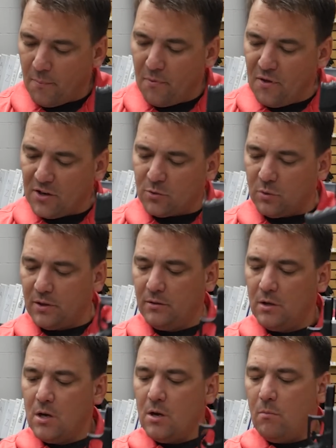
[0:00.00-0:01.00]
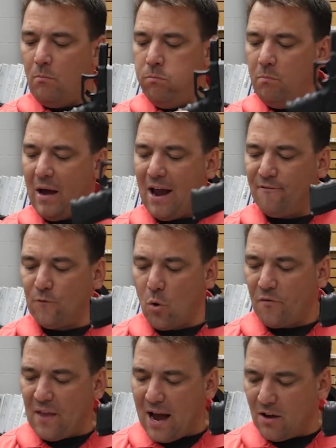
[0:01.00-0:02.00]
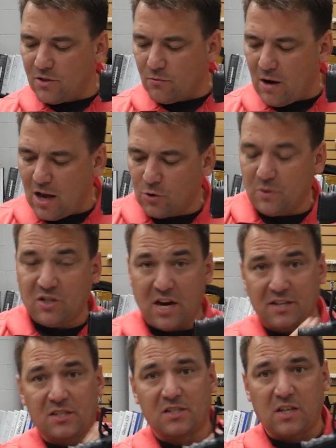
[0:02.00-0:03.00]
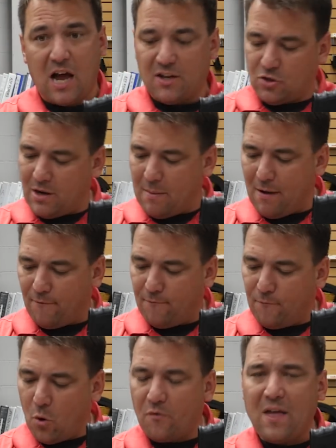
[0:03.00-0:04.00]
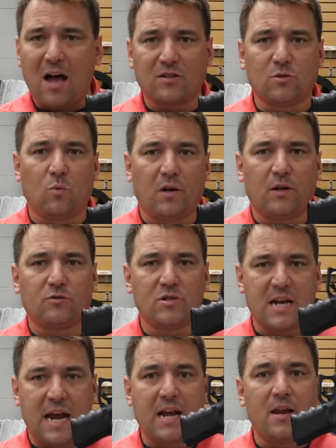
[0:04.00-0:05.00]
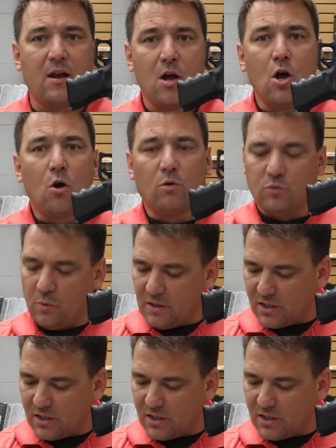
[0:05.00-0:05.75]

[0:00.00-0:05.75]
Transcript: This one, at 4,000 rounds, we changed the slide. So at about 4,180 was when the